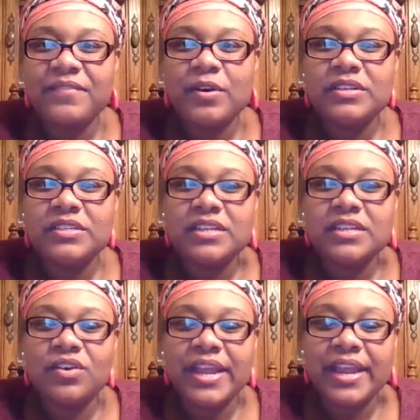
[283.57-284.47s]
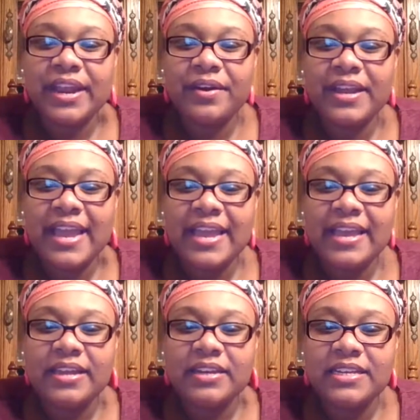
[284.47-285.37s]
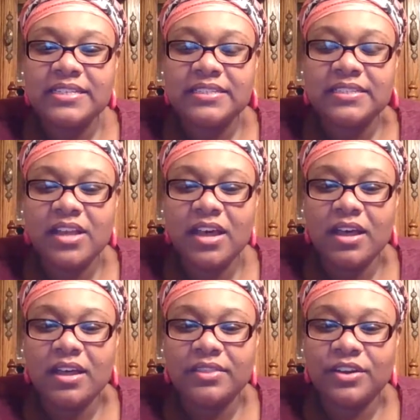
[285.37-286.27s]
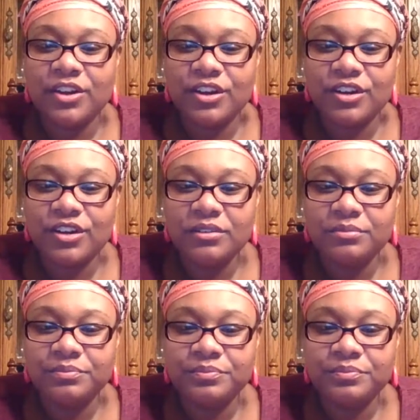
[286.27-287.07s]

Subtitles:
focusing on Carrick and his the girl.